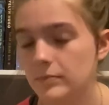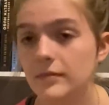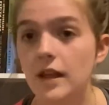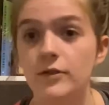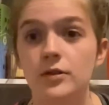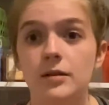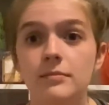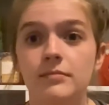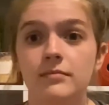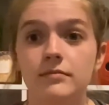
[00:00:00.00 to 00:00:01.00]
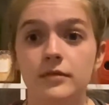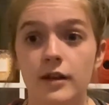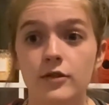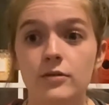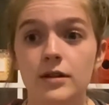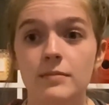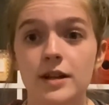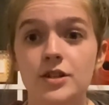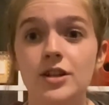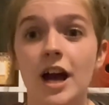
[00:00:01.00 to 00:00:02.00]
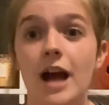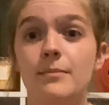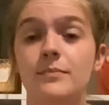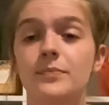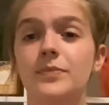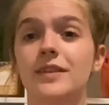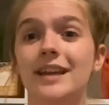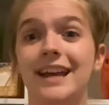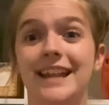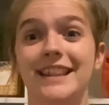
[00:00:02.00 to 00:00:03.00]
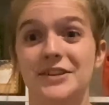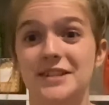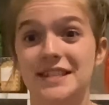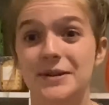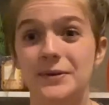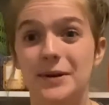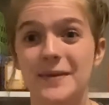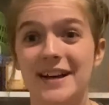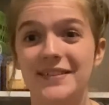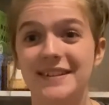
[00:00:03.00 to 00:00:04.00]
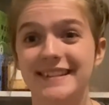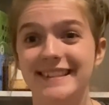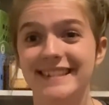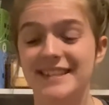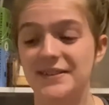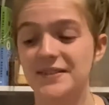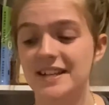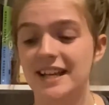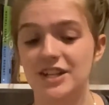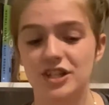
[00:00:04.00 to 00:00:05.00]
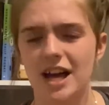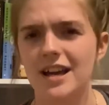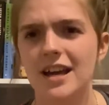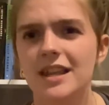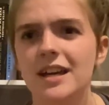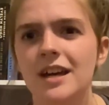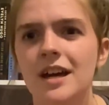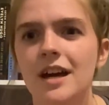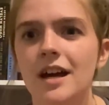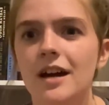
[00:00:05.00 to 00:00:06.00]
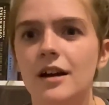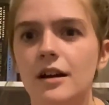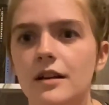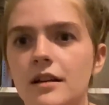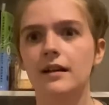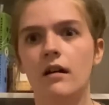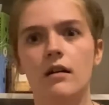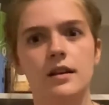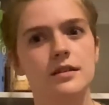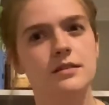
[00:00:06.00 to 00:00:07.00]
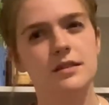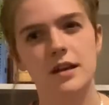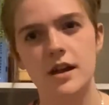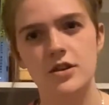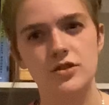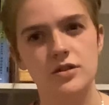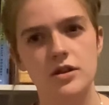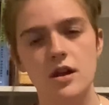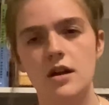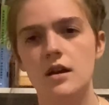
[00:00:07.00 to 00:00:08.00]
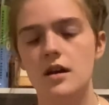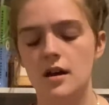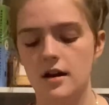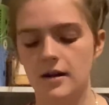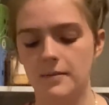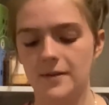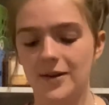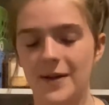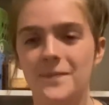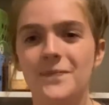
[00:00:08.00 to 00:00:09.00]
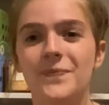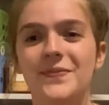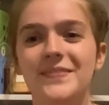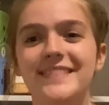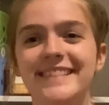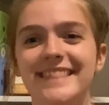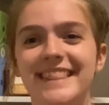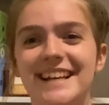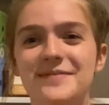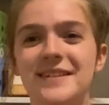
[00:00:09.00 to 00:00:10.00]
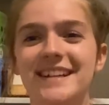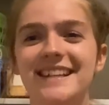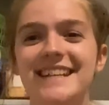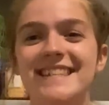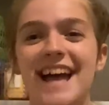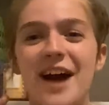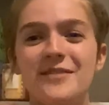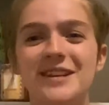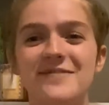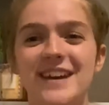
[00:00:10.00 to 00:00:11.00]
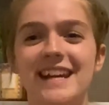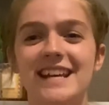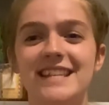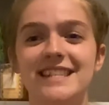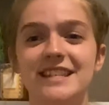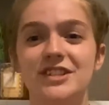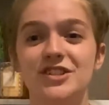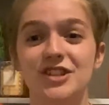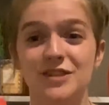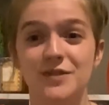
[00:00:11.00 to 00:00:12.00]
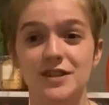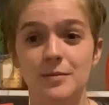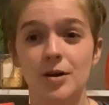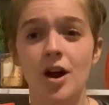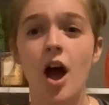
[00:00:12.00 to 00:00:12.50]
Love you, Lynn. Love you, Lynn Painter. There's a sequel coming out soon, in July, I think, or like August-ish. Okay, next book is Abby Jimenez, Just for the Summer.